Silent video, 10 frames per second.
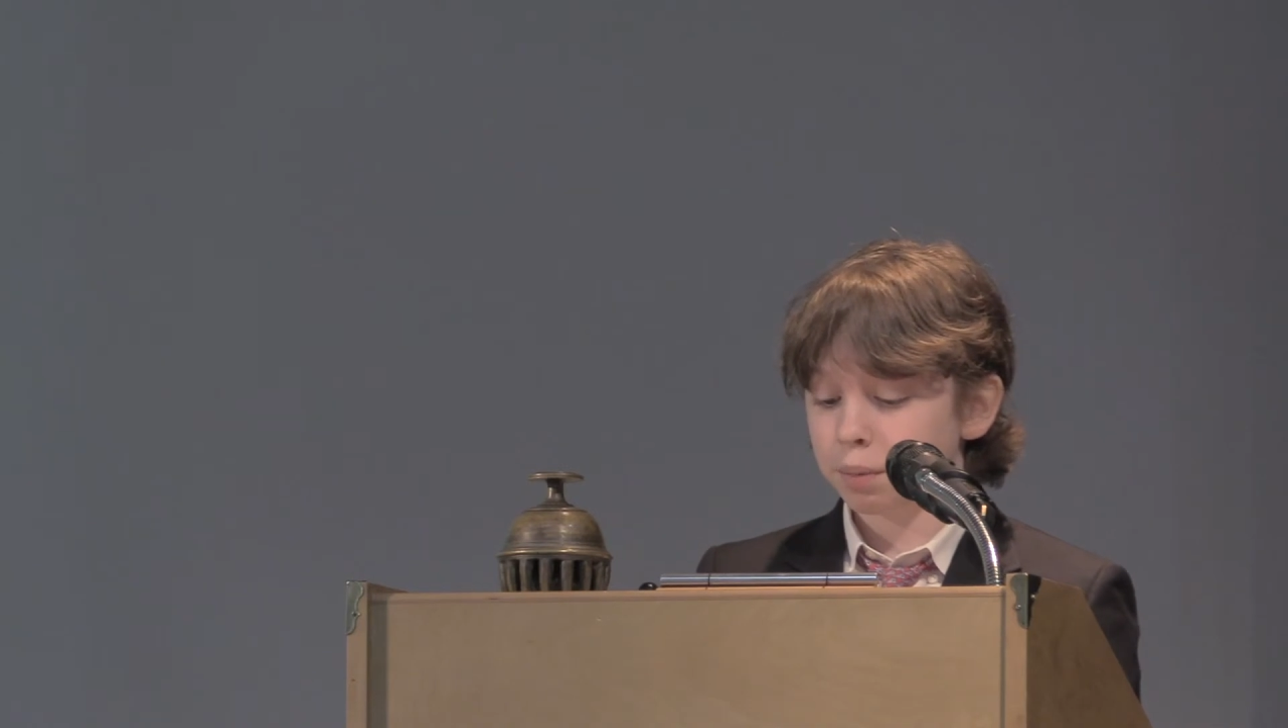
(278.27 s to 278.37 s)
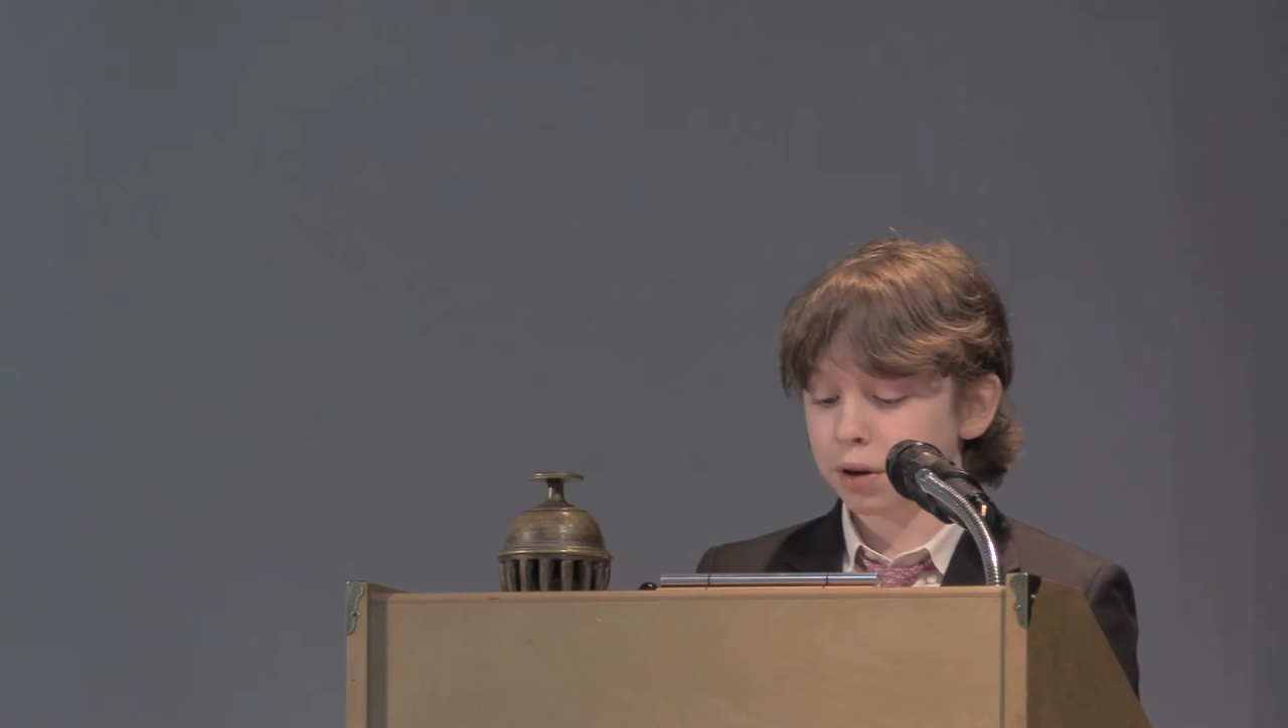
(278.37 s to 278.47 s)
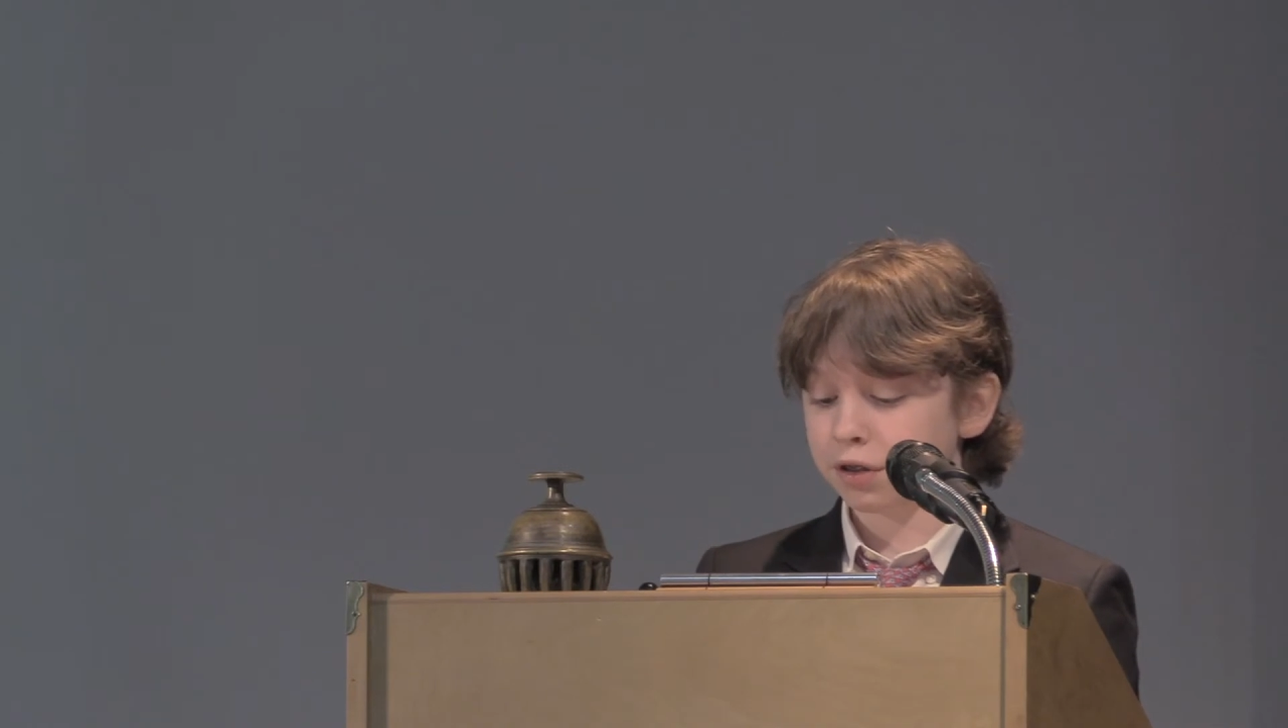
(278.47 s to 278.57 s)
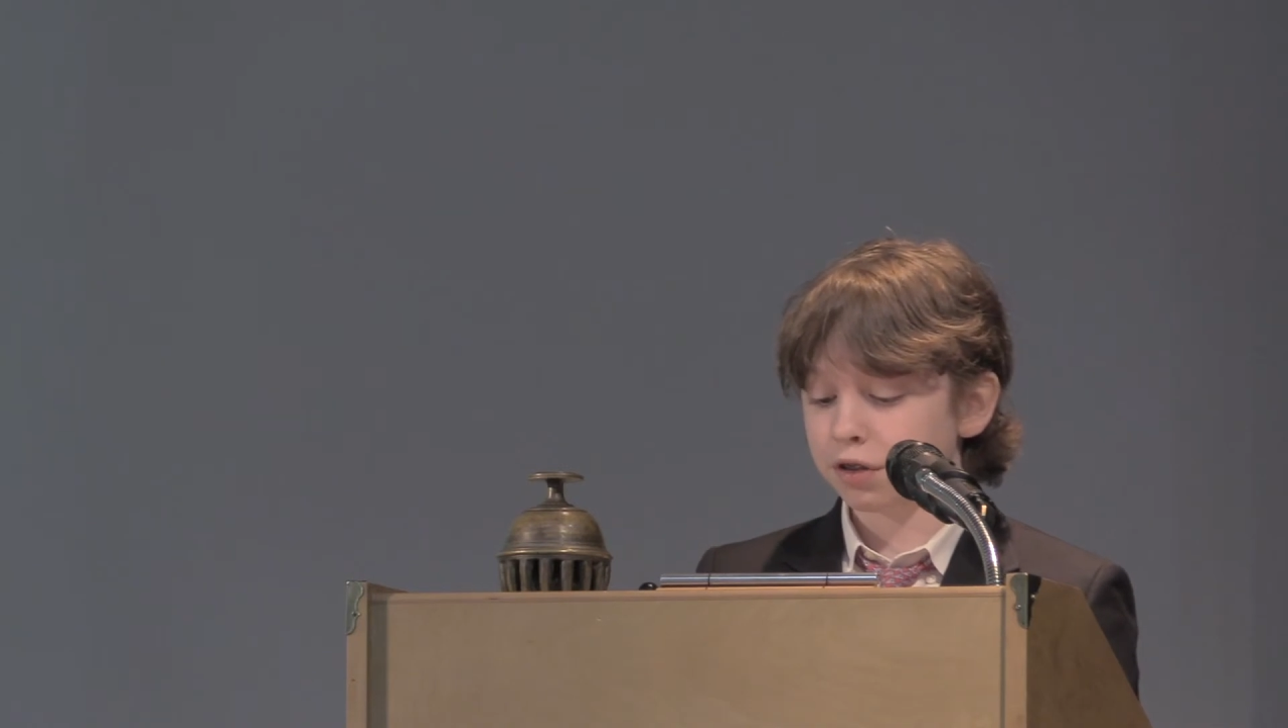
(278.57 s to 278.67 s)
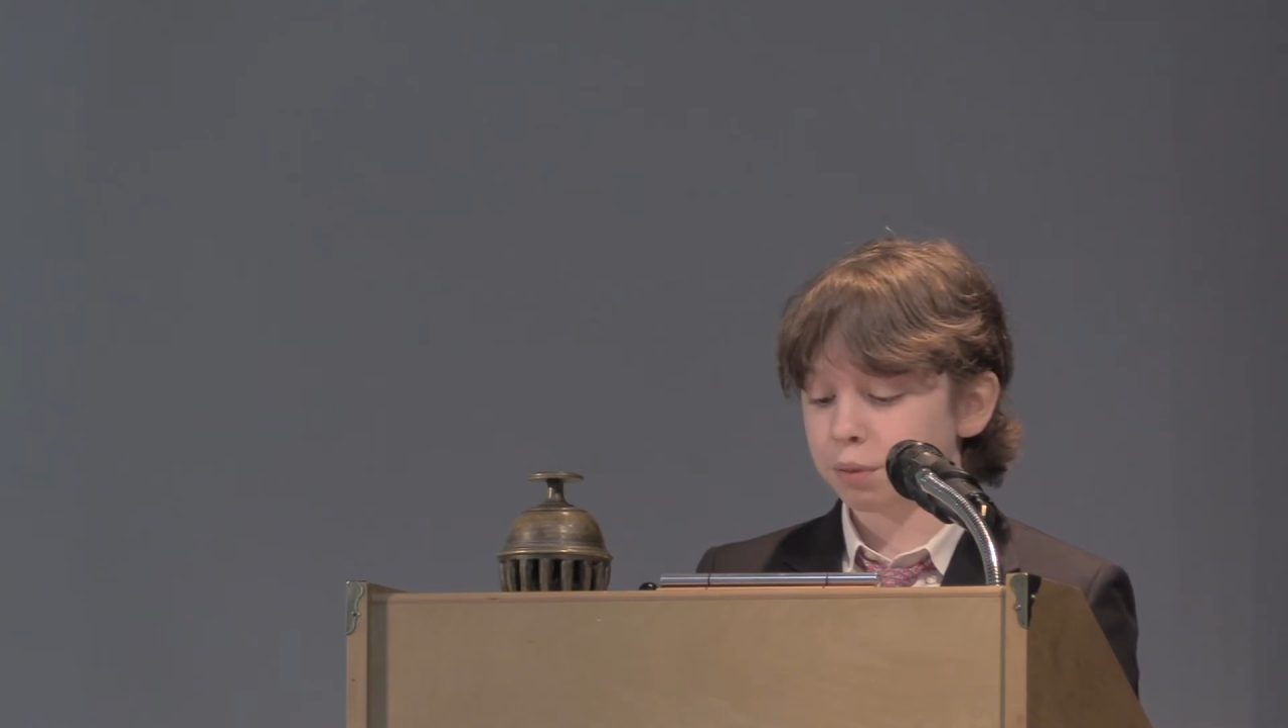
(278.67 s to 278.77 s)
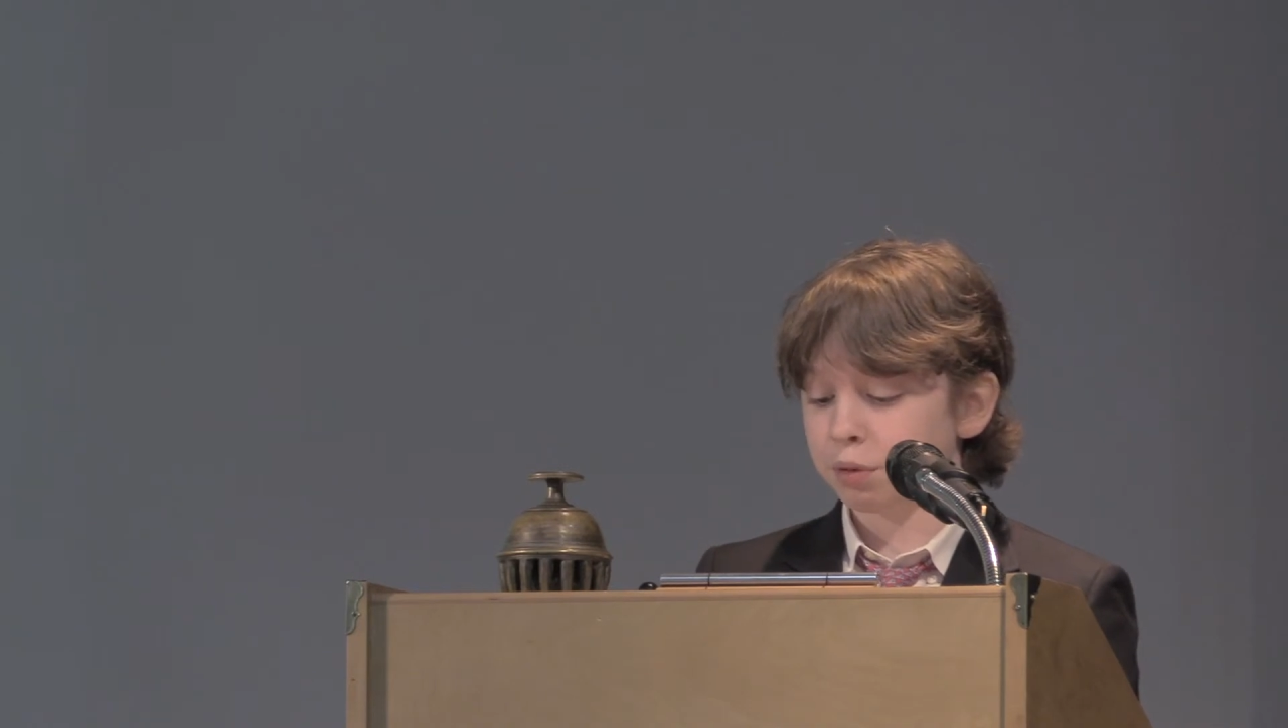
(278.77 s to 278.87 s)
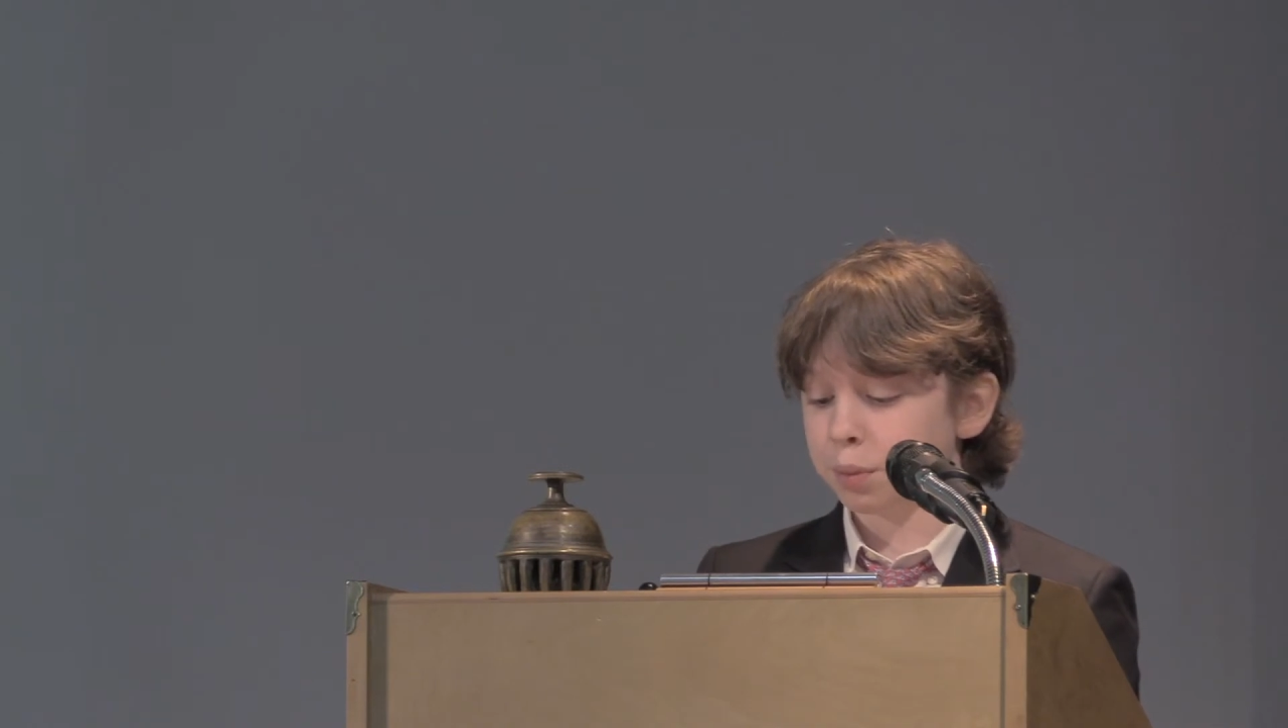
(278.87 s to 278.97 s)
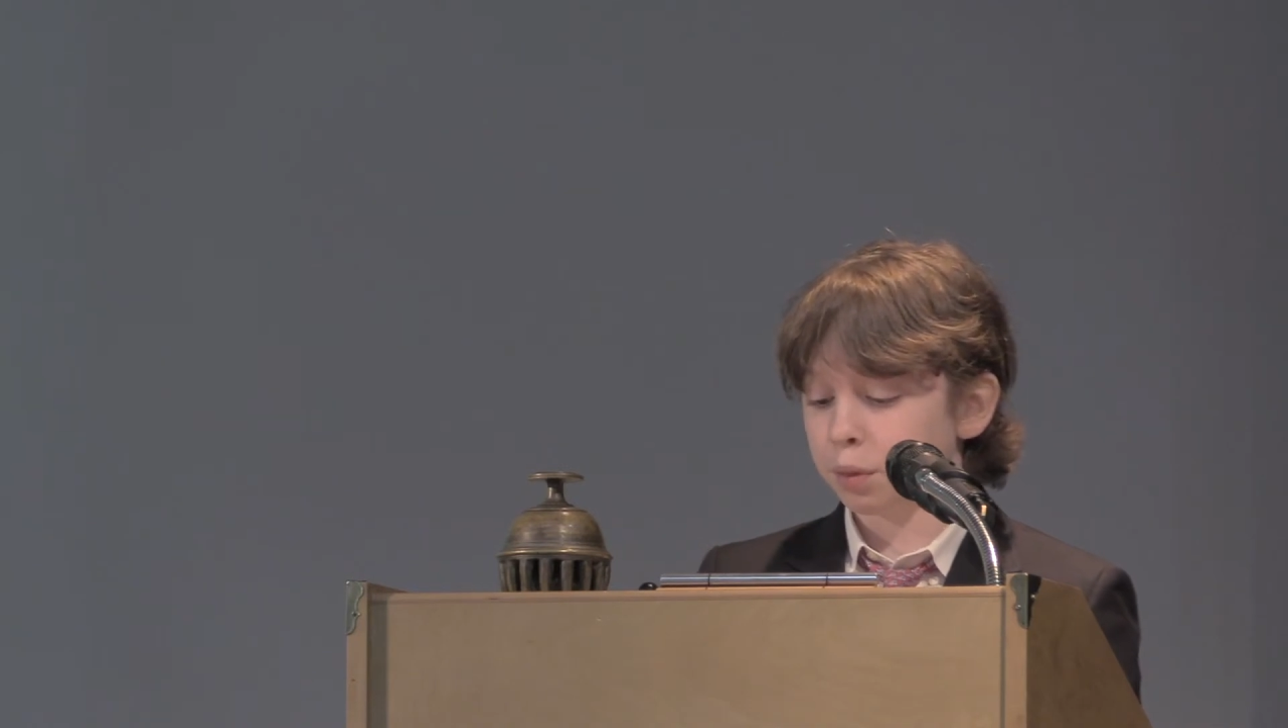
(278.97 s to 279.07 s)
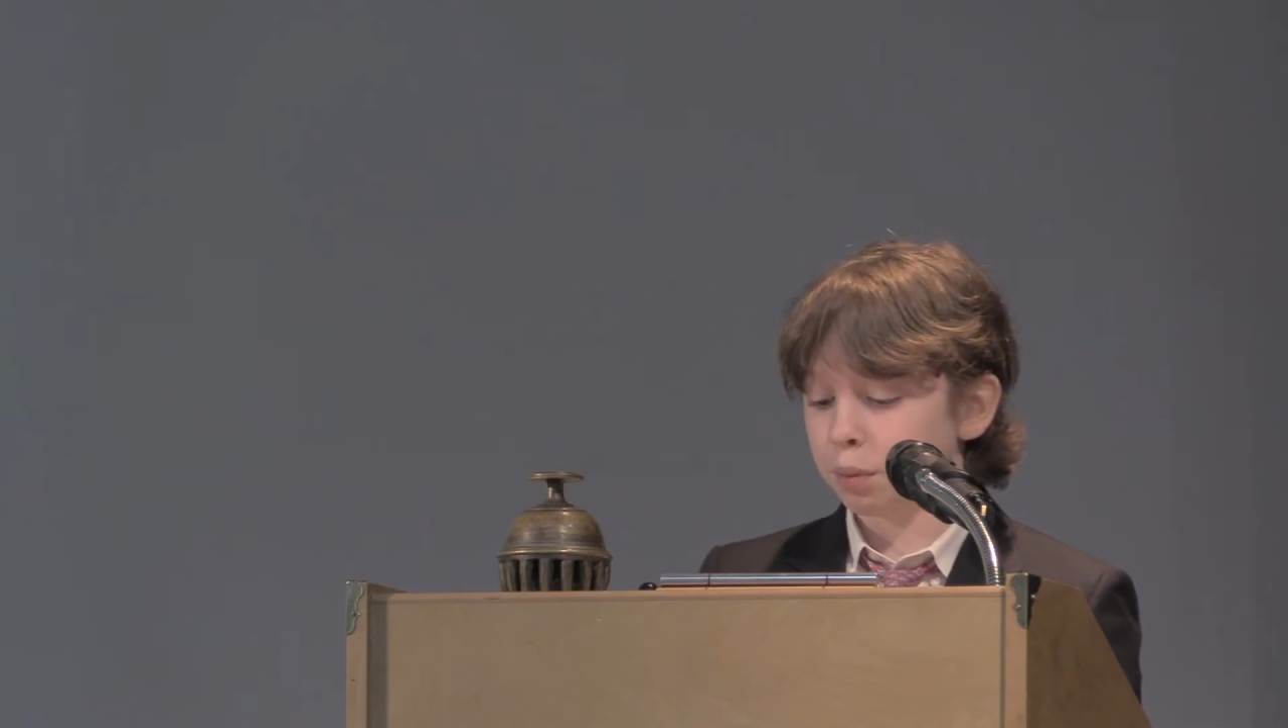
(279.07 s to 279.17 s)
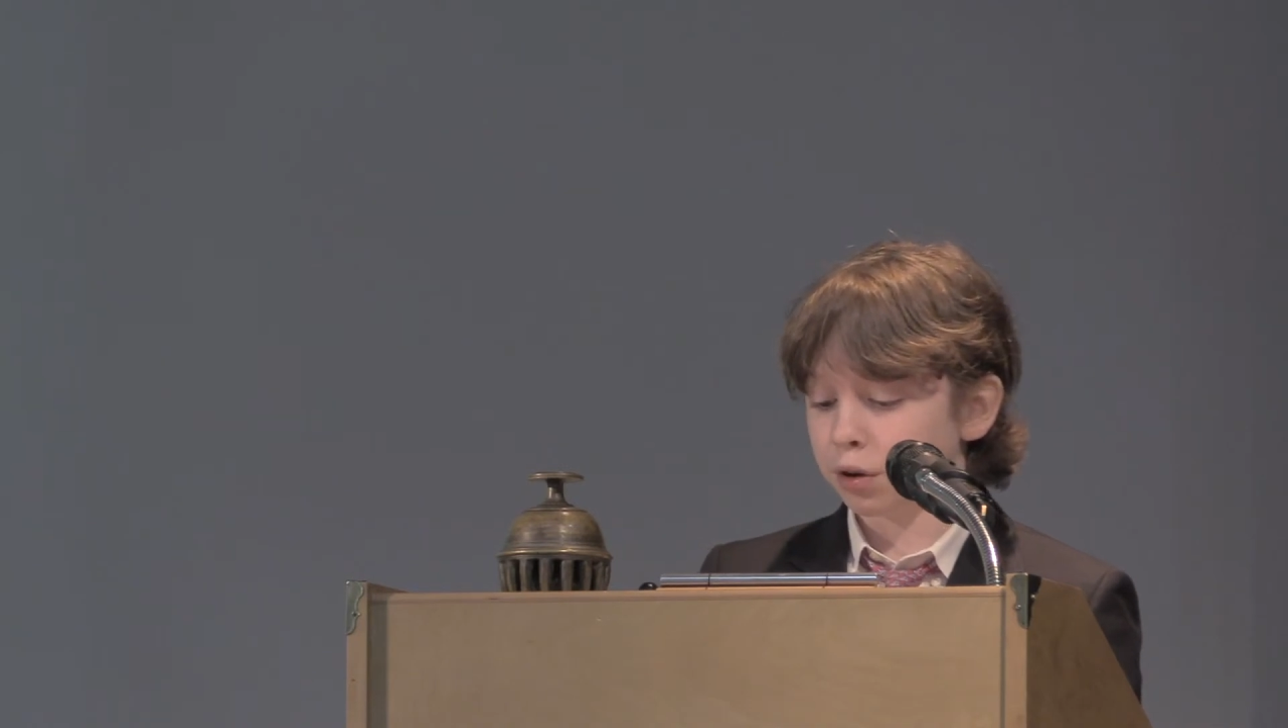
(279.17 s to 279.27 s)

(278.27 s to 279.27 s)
Plus, the pre-built